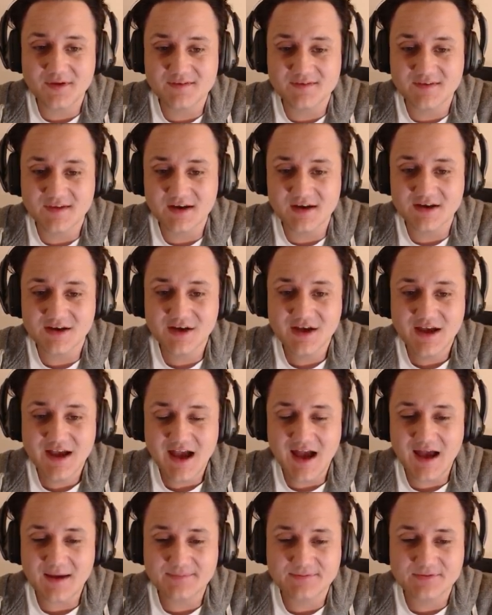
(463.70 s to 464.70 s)
here
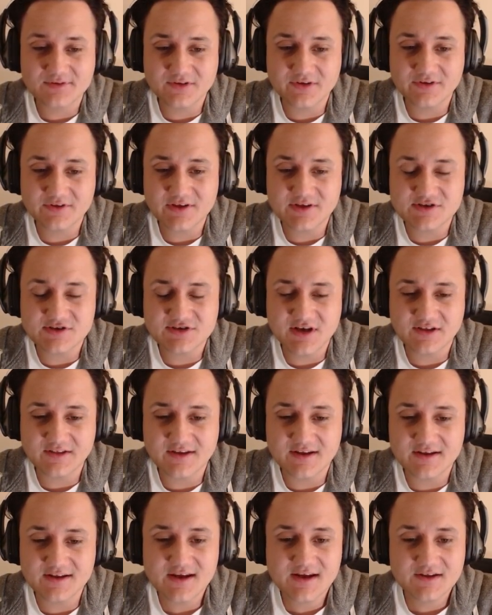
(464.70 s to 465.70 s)
absolutely
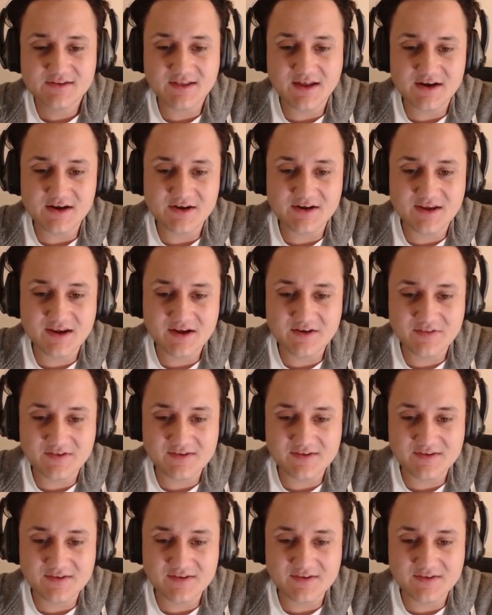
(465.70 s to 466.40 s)
chilling that are here in the